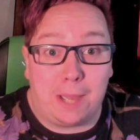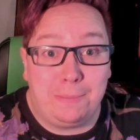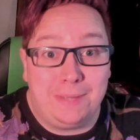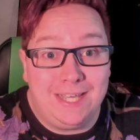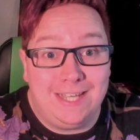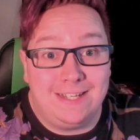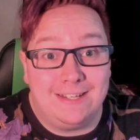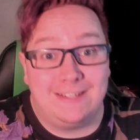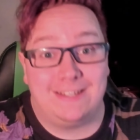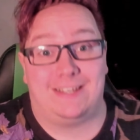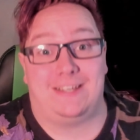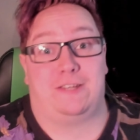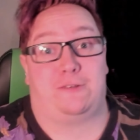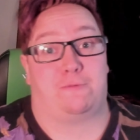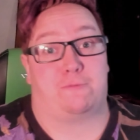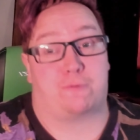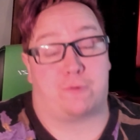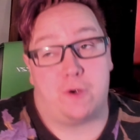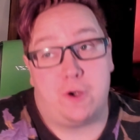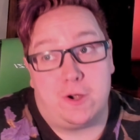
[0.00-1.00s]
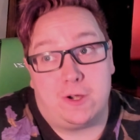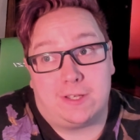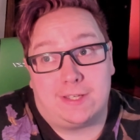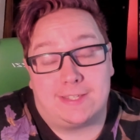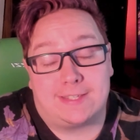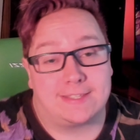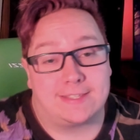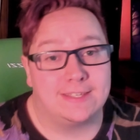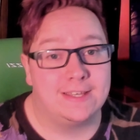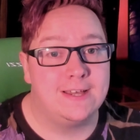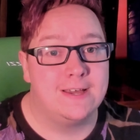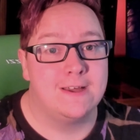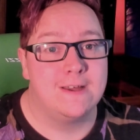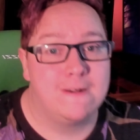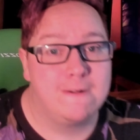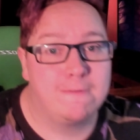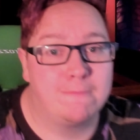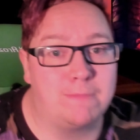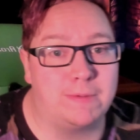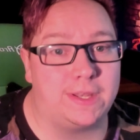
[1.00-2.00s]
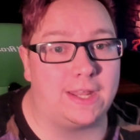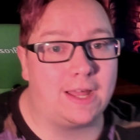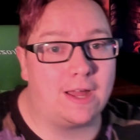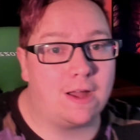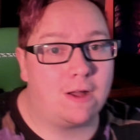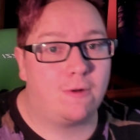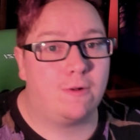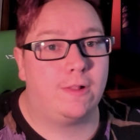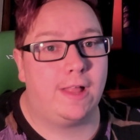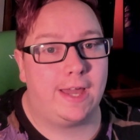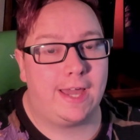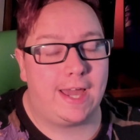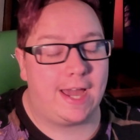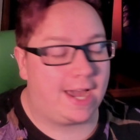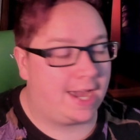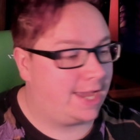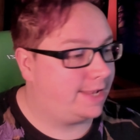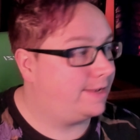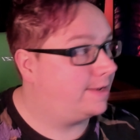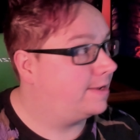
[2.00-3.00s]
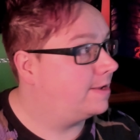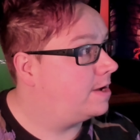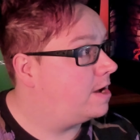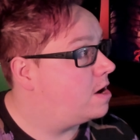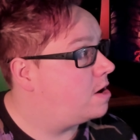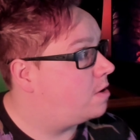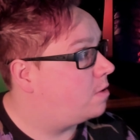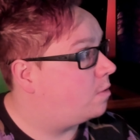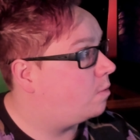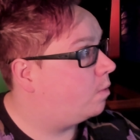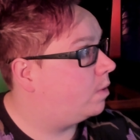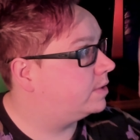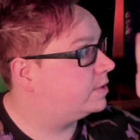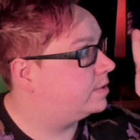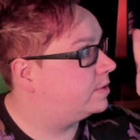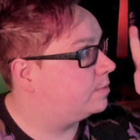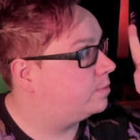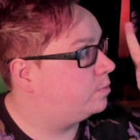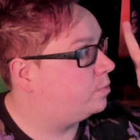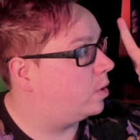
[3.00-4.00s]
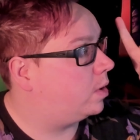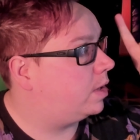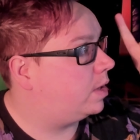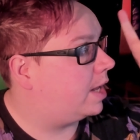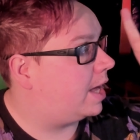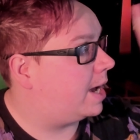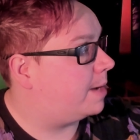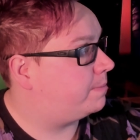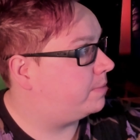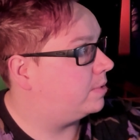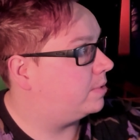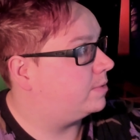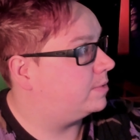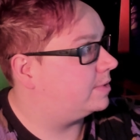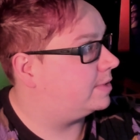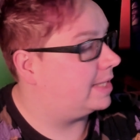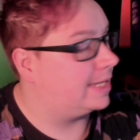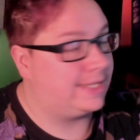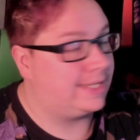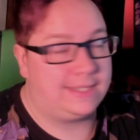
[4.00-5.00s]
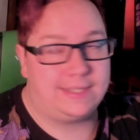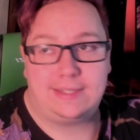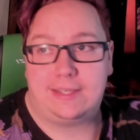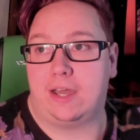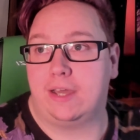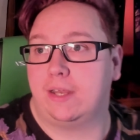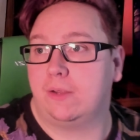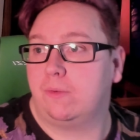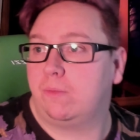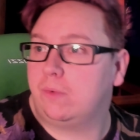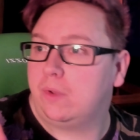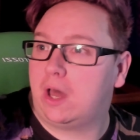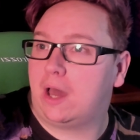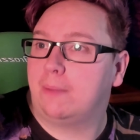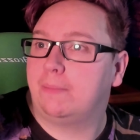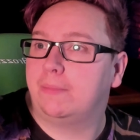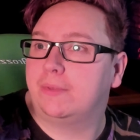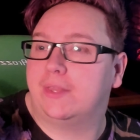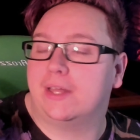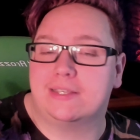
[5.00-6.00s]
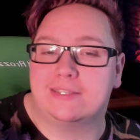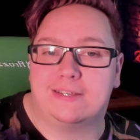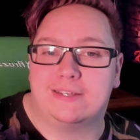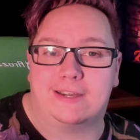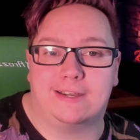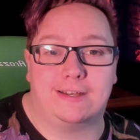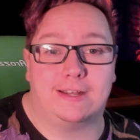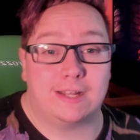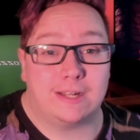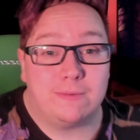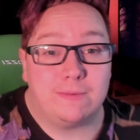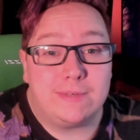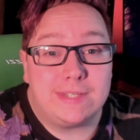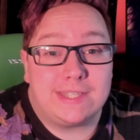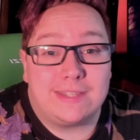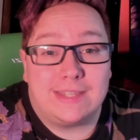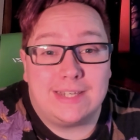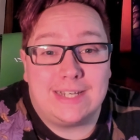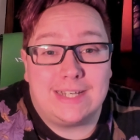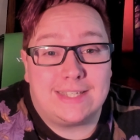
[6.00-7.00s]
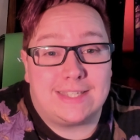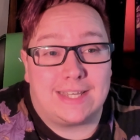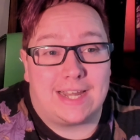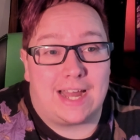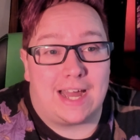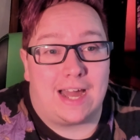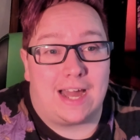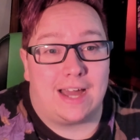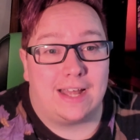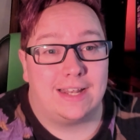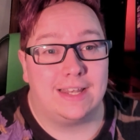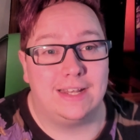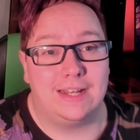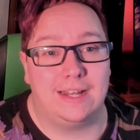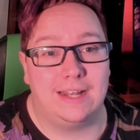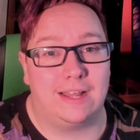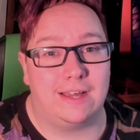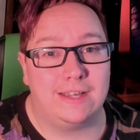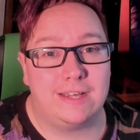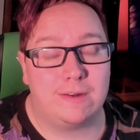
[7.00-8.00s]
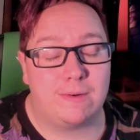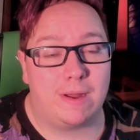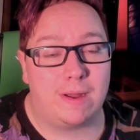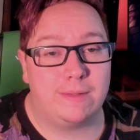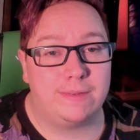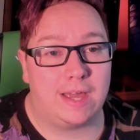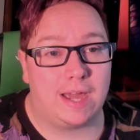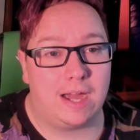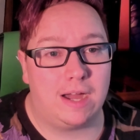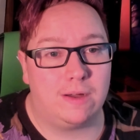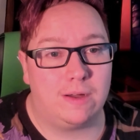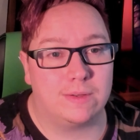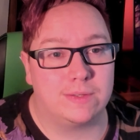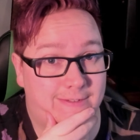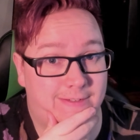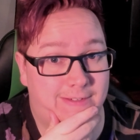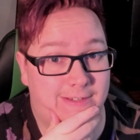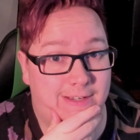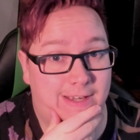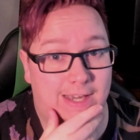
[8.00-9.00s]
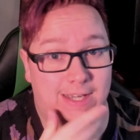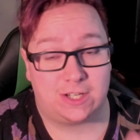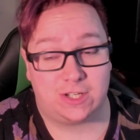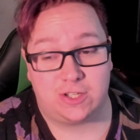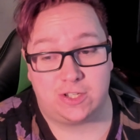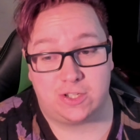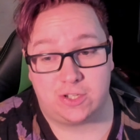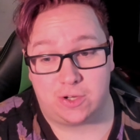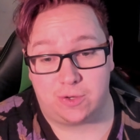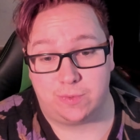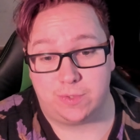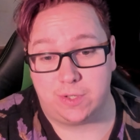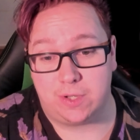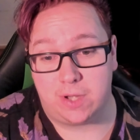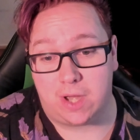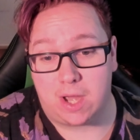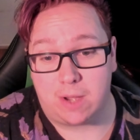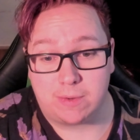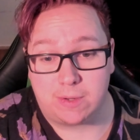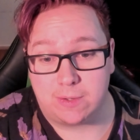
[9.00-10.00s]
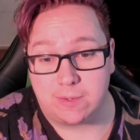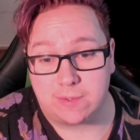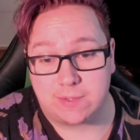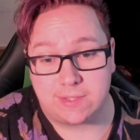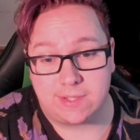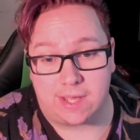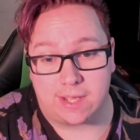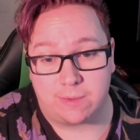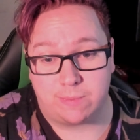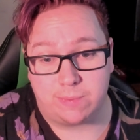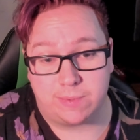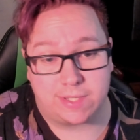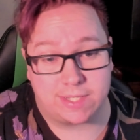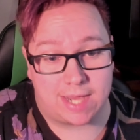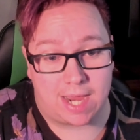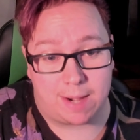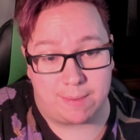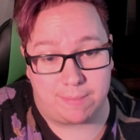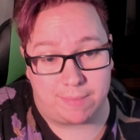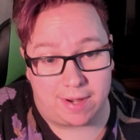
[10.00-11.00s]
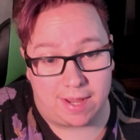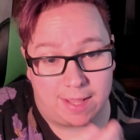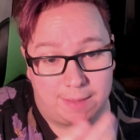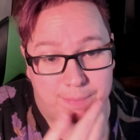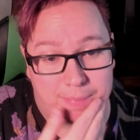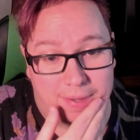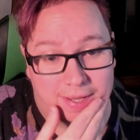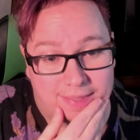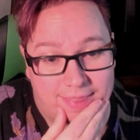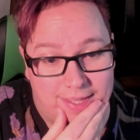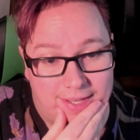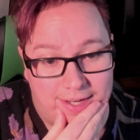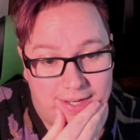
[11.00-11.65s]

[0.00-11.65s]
mean, it works, but all I had was one lamp on this side and one lamp on that side. And there was things that I had lying around the house. I can show you how it looks like with the camera I had back then.